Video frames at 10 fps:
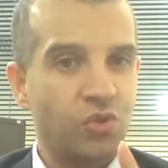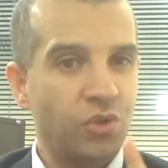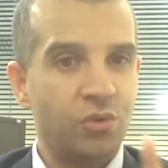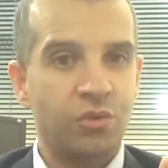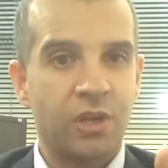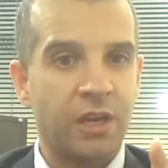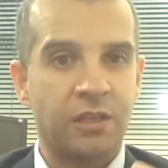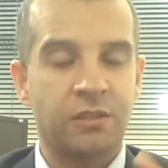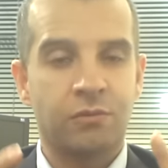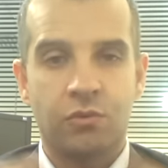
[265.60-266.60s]
you
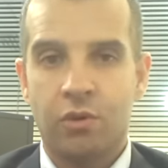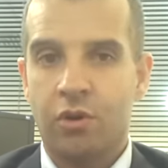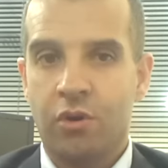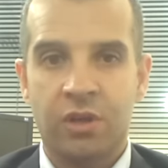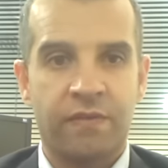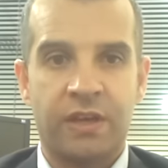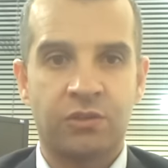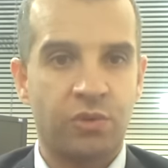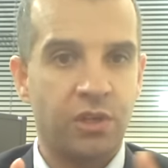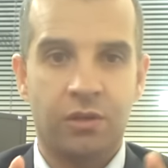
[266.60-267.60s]
guys all of
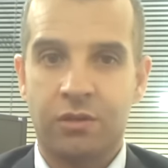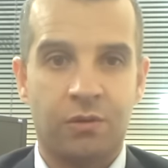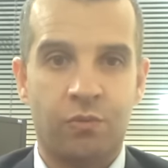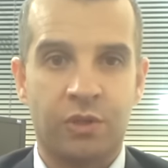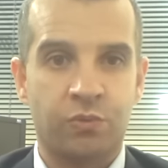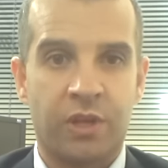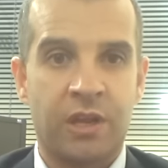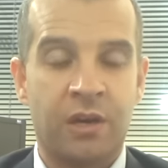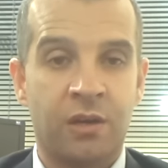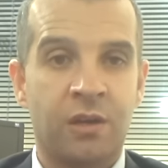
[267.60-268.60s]
us we don't know what we
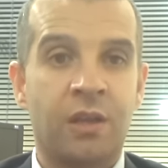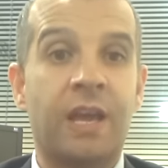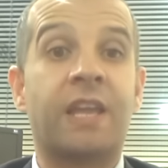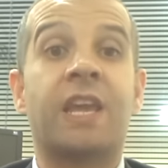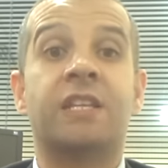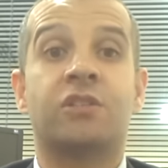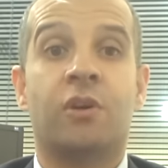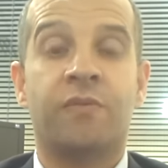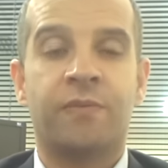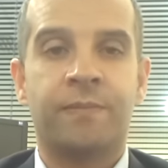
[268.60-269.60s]
are against
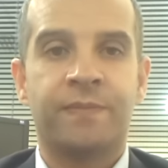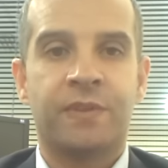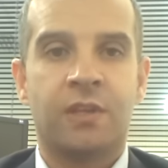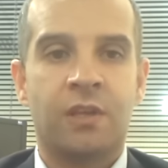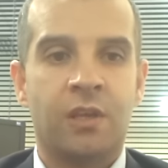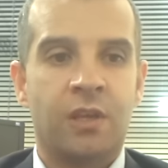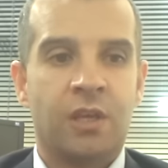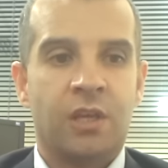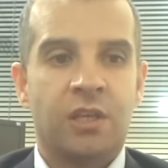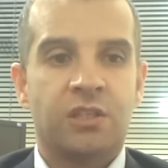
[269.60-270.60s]
of
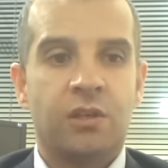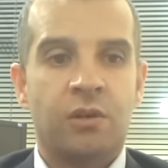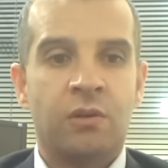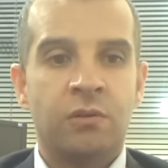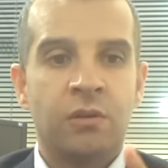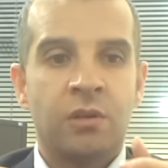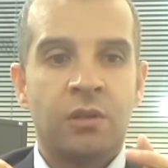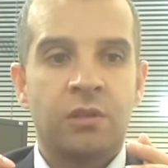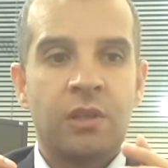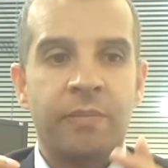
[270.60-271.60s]
so
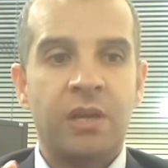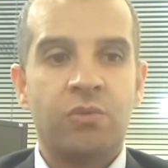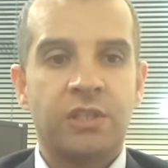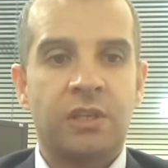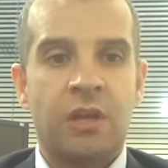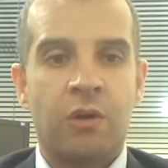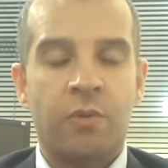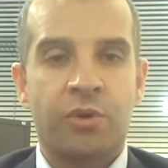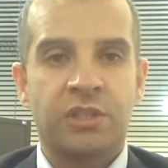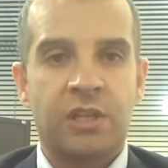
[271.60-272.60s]
the main reason our
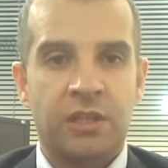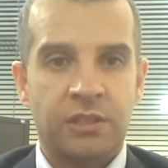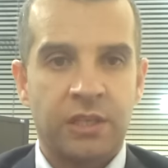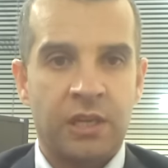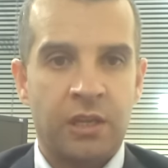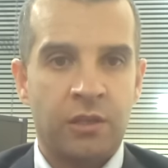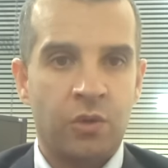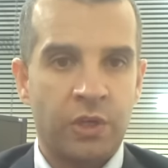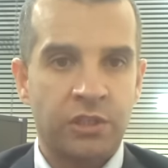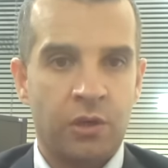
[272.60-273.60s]
president is sending
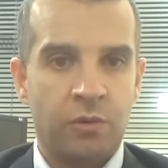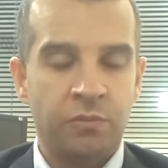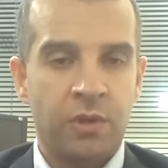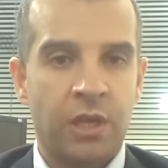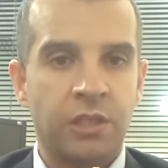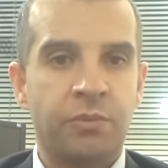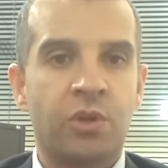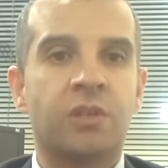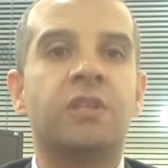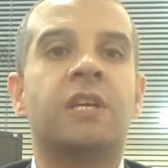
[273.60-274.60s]
us home is
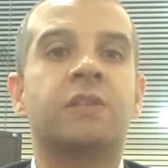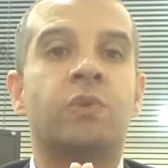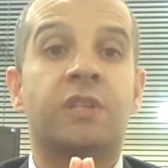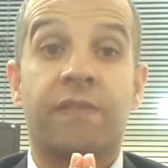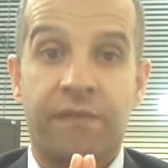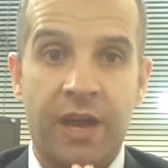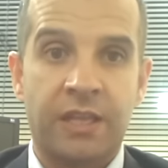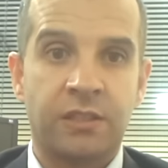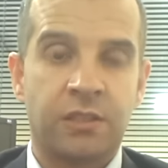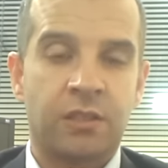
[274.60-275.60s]
because he doesn't want a
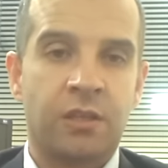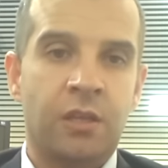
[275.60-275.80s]
fight